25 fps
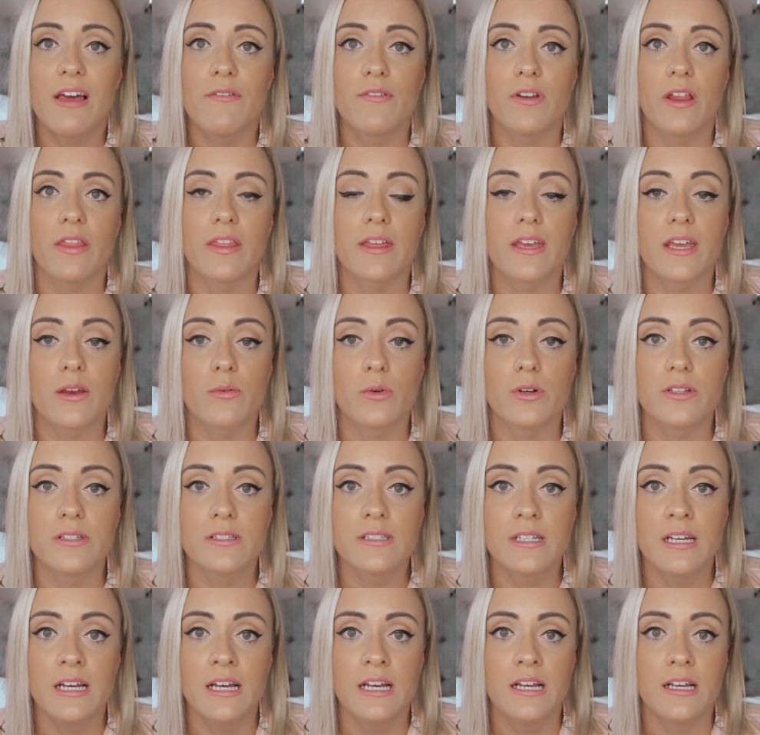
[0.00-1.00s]
I think it
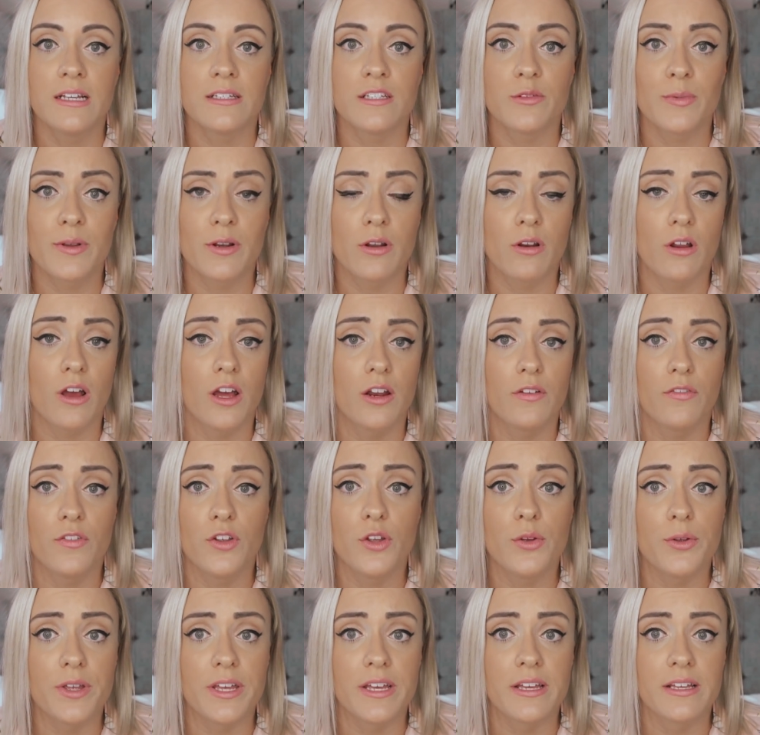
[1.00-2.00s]
was, so I've been online a
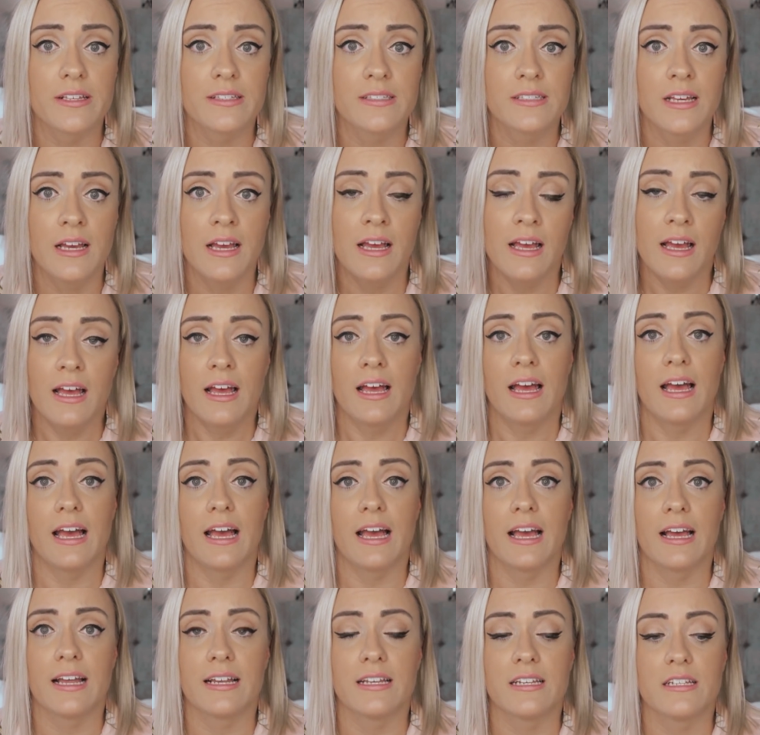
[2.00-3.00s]
few years,
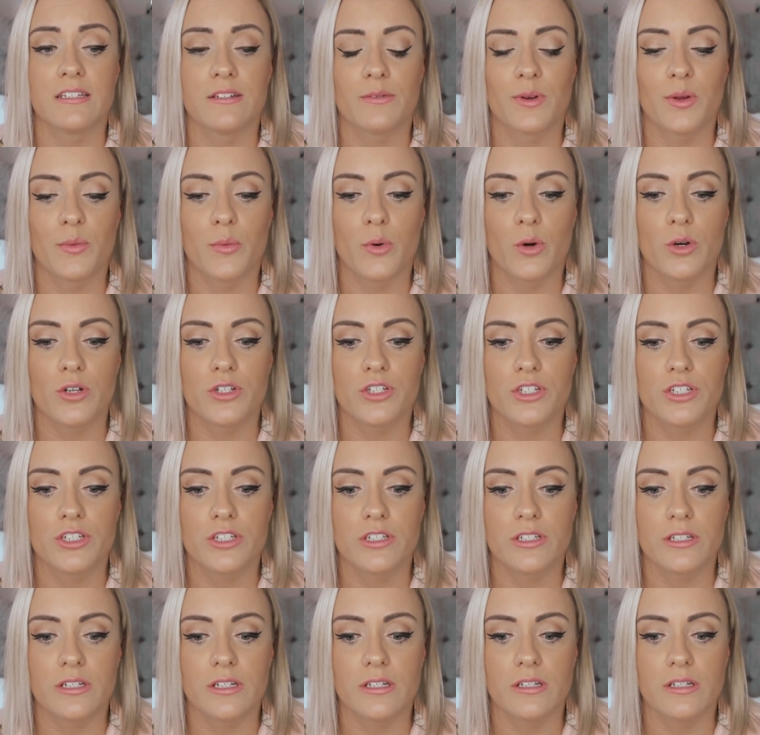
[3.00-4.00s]
and we
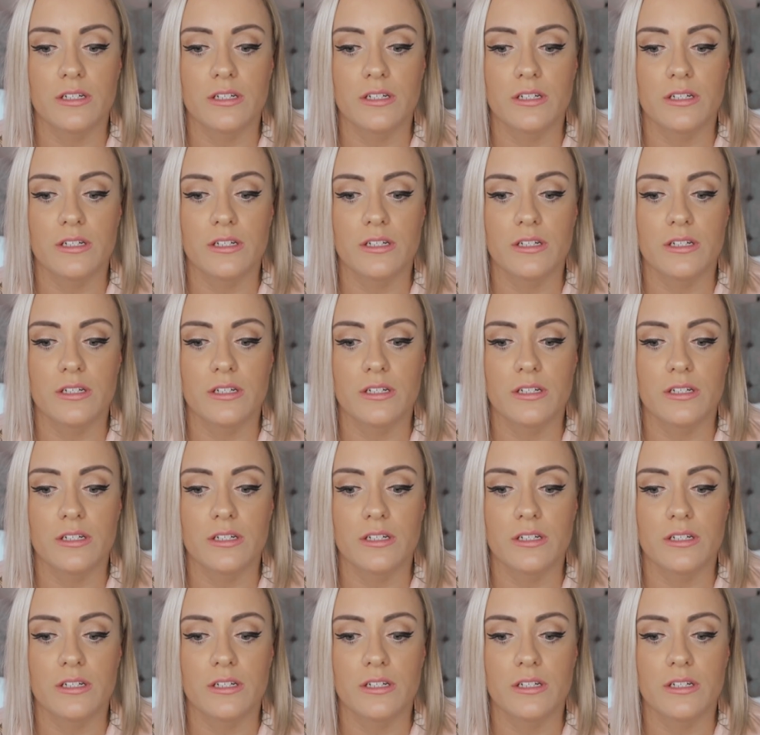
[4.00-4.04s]
watched